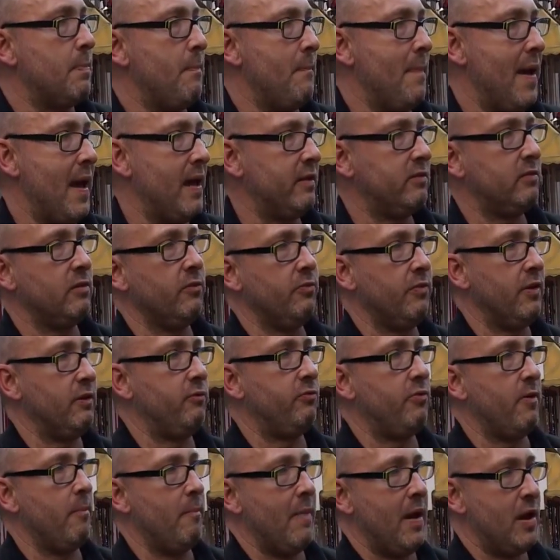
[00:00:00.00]
mass of
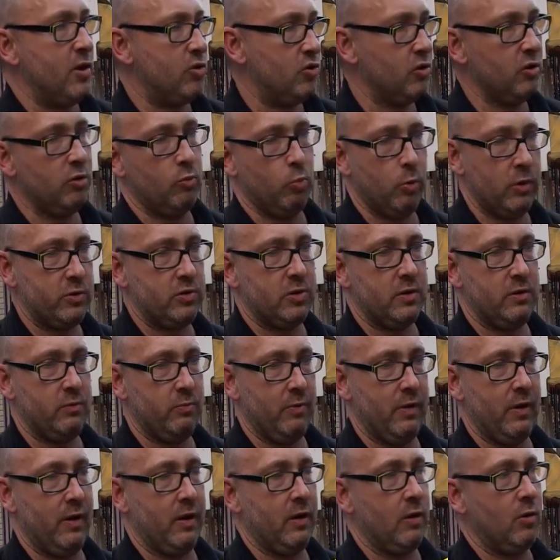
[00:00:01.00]
information, which is
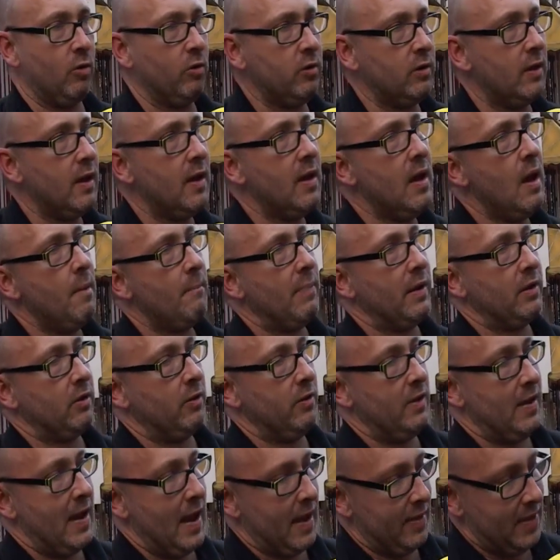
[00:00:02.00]
very good, but
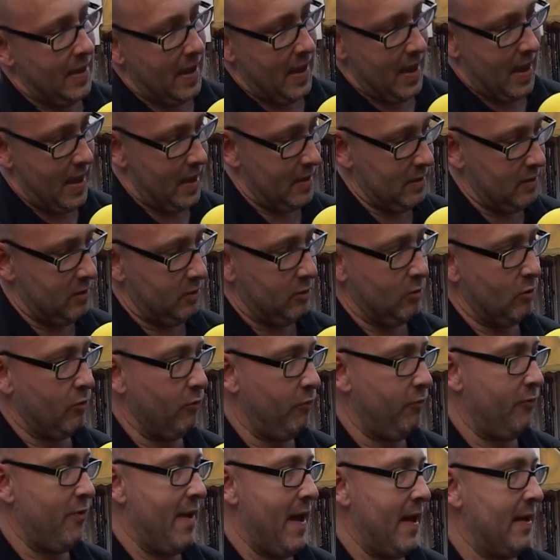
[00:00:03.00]
on the other hand, to
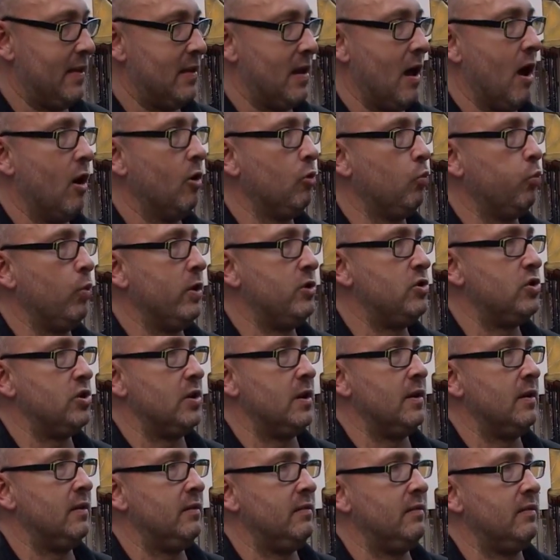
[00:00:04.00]
find out
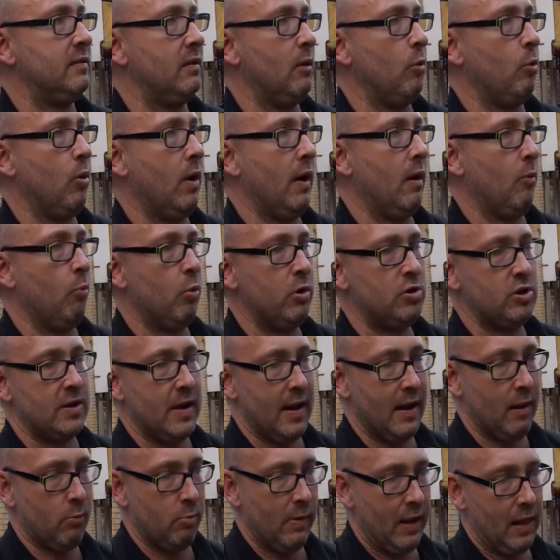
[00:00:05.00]
which
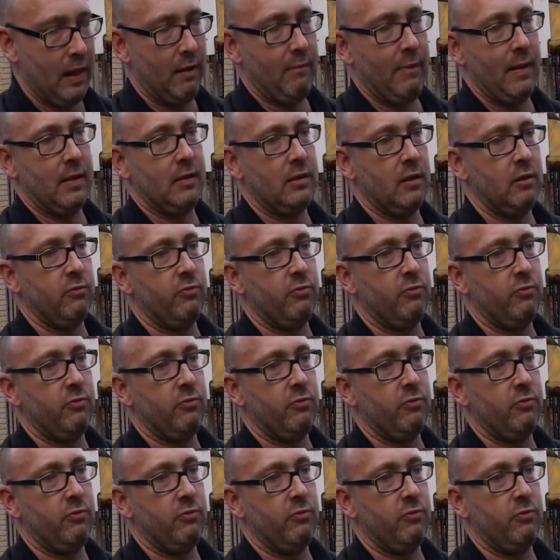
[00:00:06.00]
are relevant